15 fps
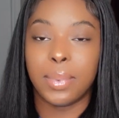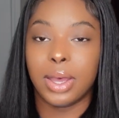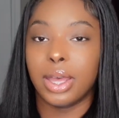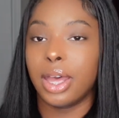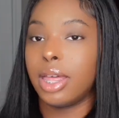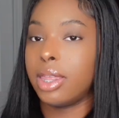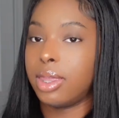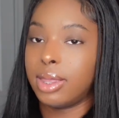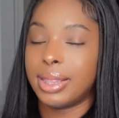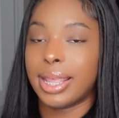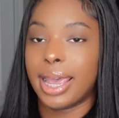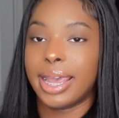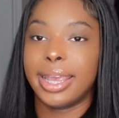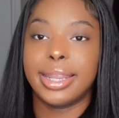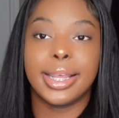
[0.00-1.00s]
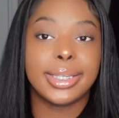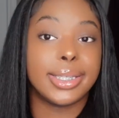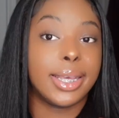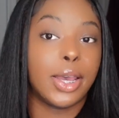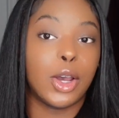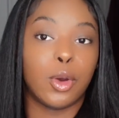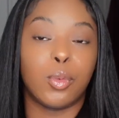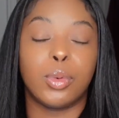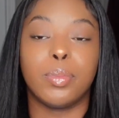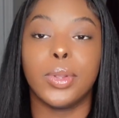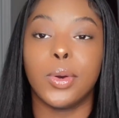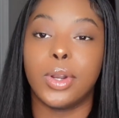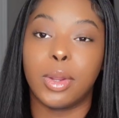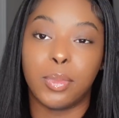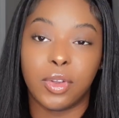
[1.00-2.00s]
But other than that, it doesn't help with
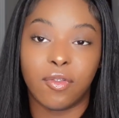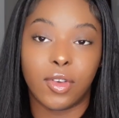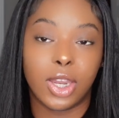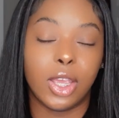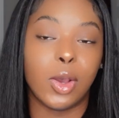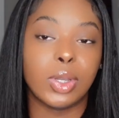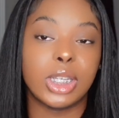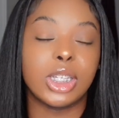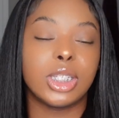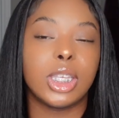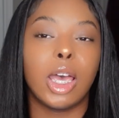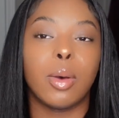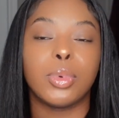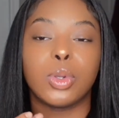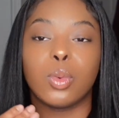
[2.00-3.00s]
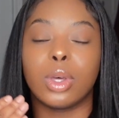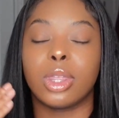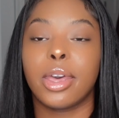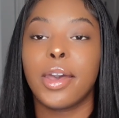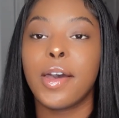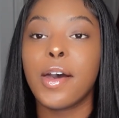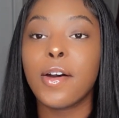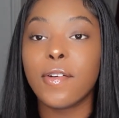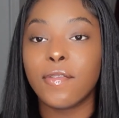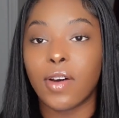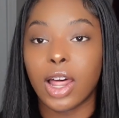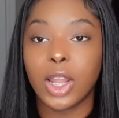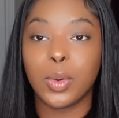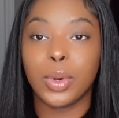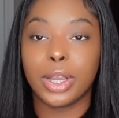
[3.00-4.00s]
blowing up your videos. It just helps with follower